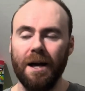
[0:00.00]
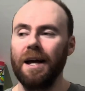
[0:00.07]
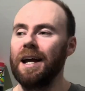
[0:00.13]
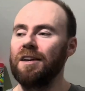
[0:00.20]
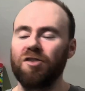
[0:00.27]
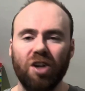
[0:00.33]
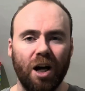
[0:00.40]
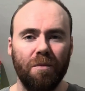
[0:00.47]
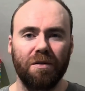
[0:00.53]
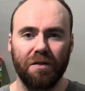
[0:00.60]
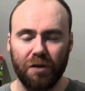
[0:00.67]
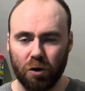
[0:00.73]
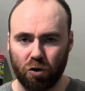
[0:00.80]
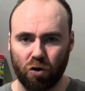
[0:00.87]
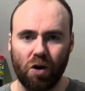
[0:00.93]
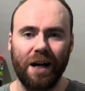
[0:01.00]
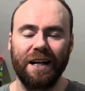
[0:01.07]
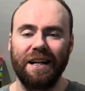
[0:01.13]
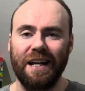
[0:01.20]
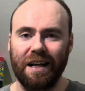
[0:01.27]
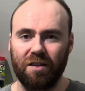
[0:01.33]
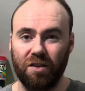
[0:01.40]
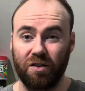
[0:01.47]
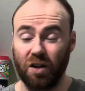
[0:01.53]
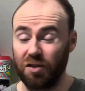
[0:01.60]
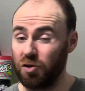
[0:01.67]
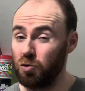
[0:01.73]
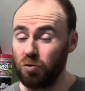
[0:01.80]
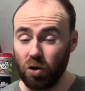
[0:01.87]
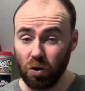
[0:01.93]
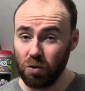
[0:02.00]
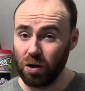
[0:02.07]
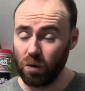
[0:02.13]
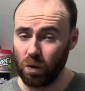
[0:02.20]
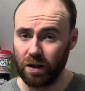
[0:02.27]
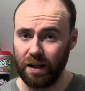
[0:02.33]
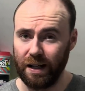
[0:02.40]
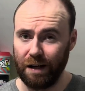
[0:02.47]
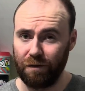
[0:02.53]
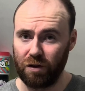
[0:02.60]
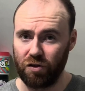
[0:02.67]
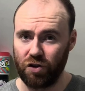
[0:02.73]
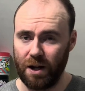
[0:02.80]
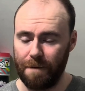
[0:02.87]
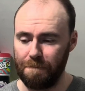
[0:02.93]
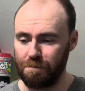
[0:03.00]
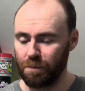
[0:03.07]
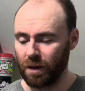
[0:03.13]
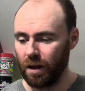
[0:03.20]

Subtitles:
in terms of your training exercise. You do not want to leave the gym.